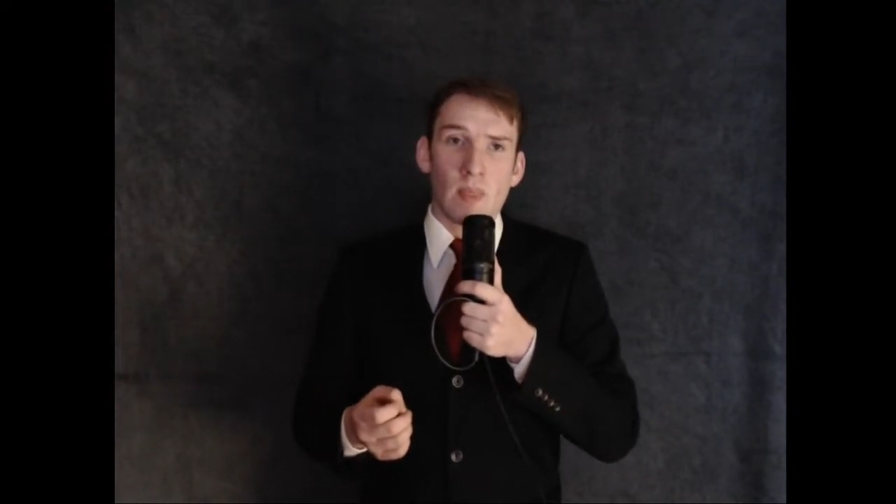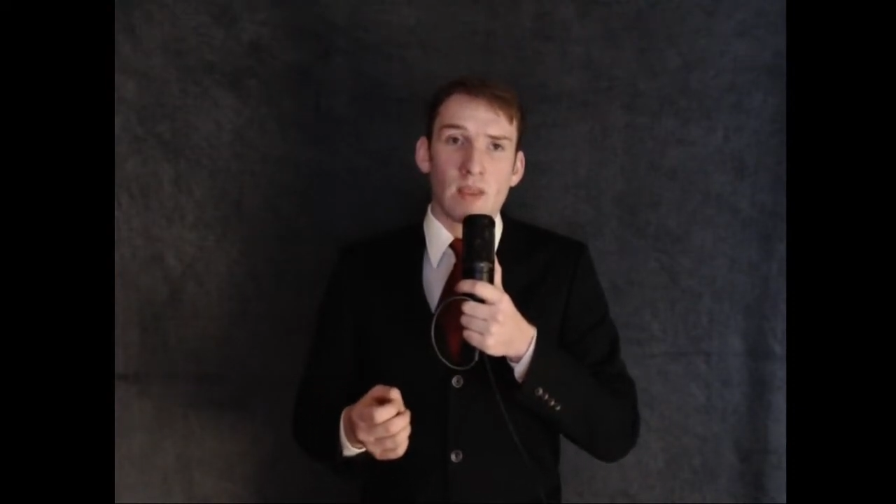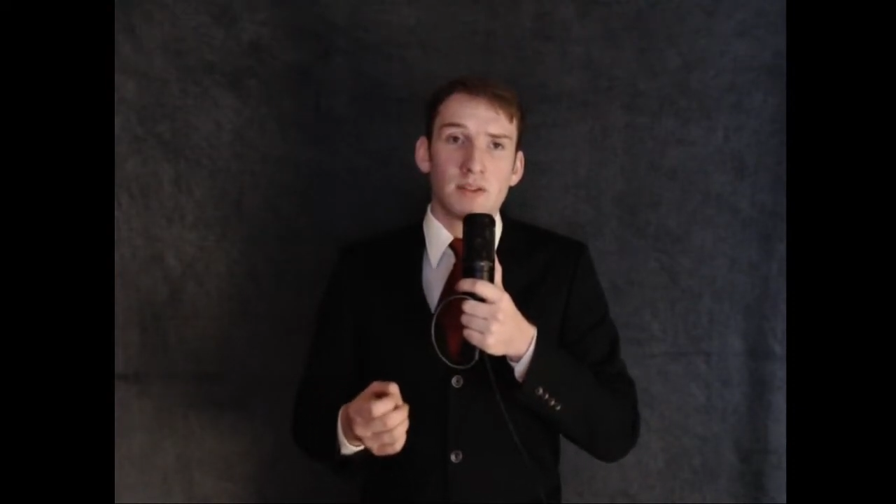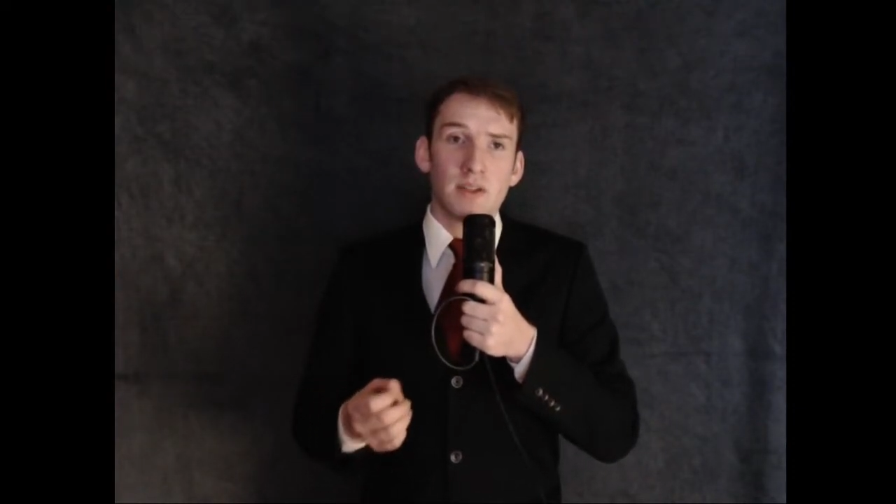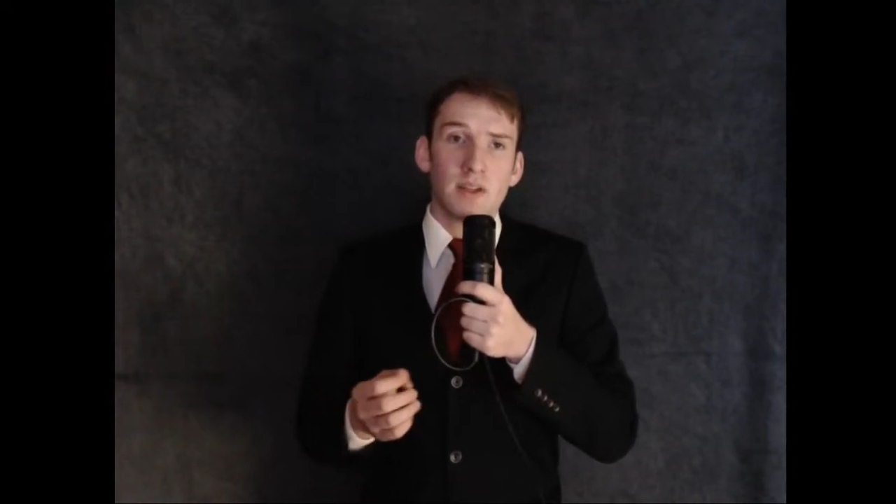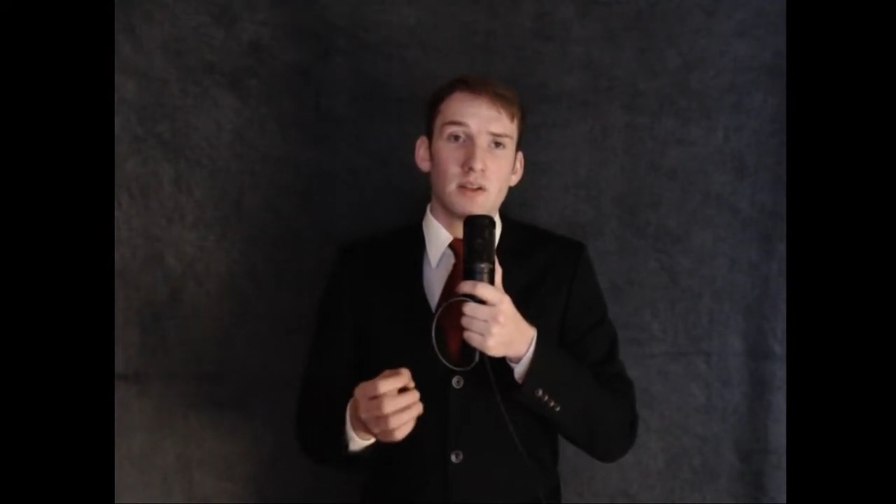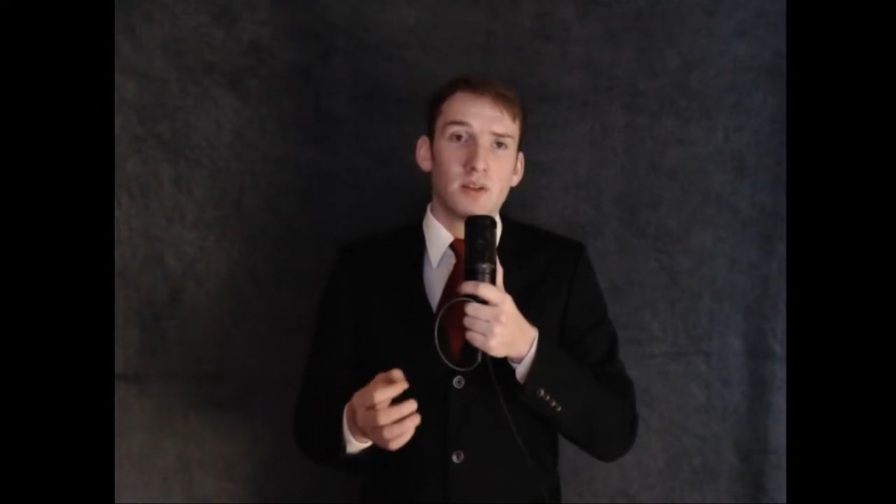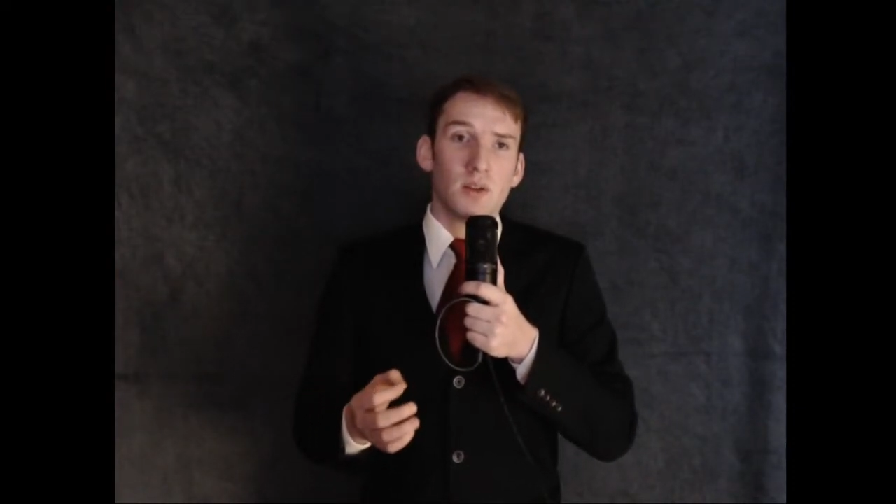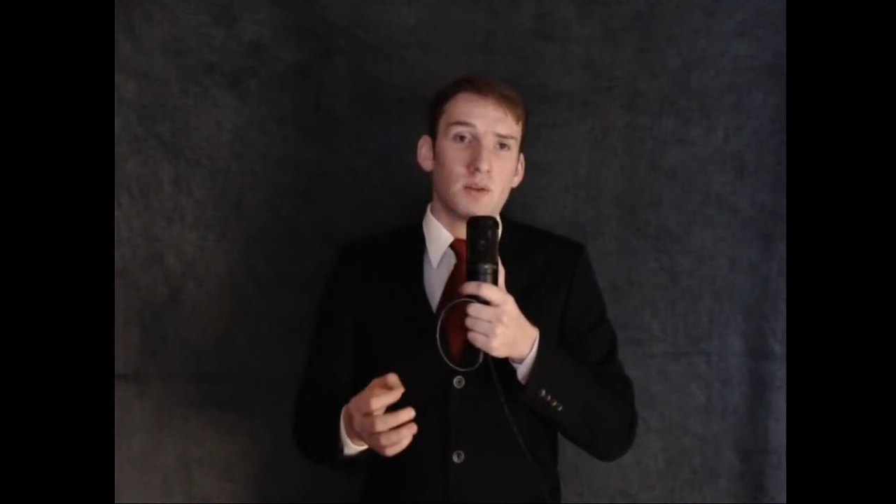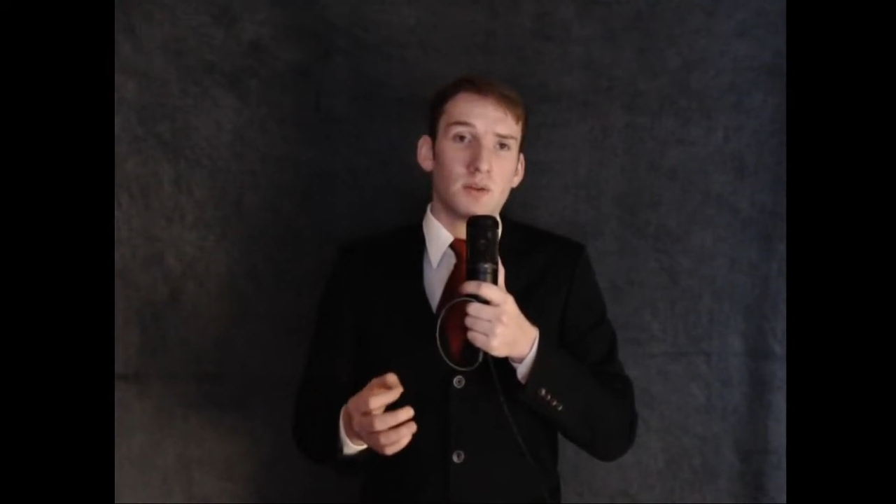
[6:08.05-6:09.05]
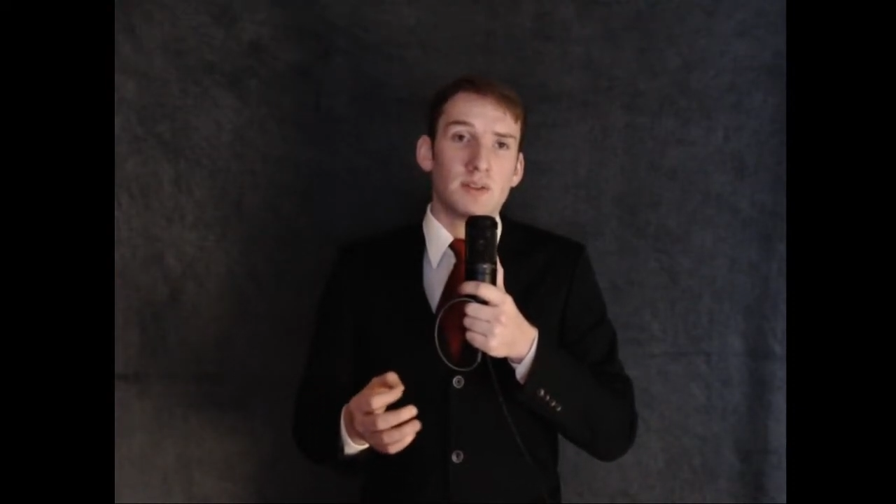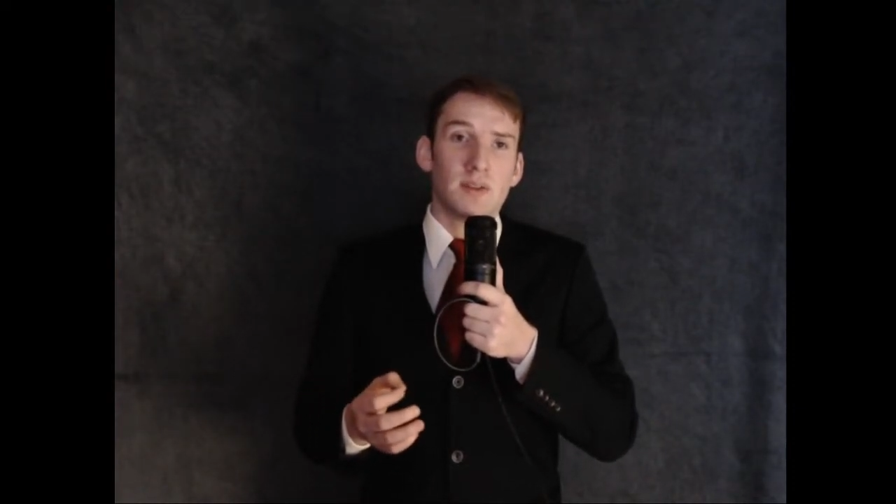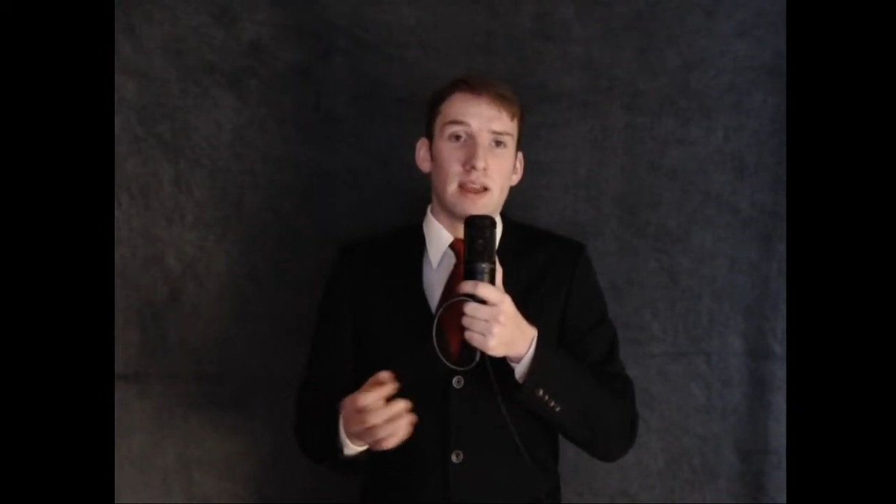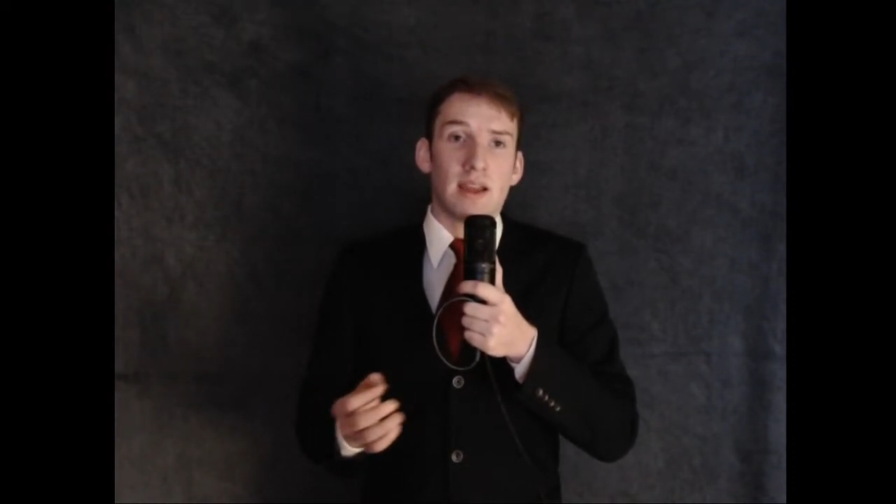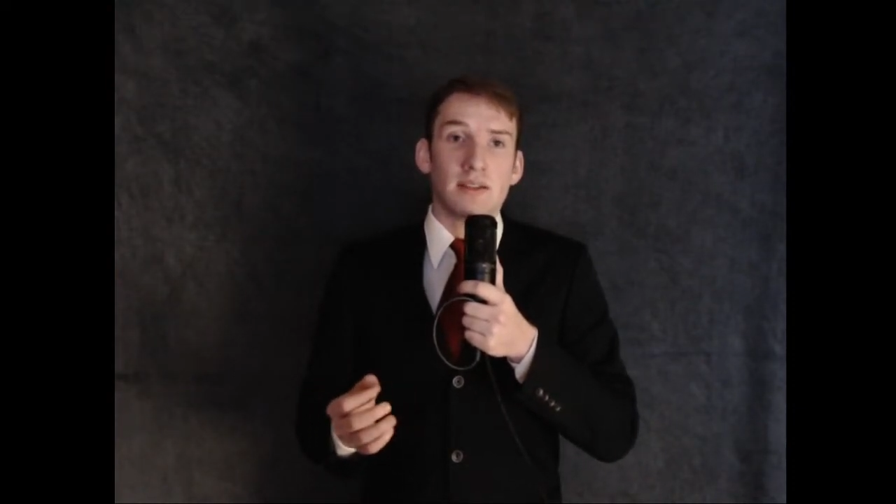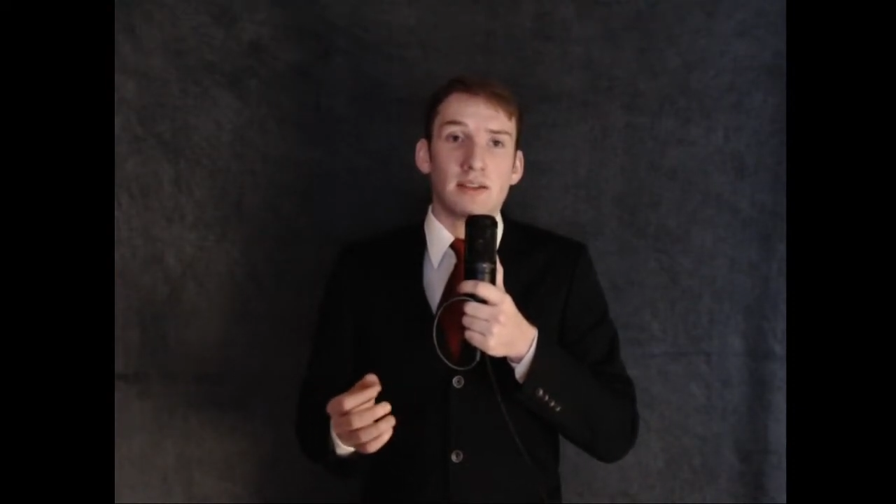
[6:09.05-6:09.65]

She concludes that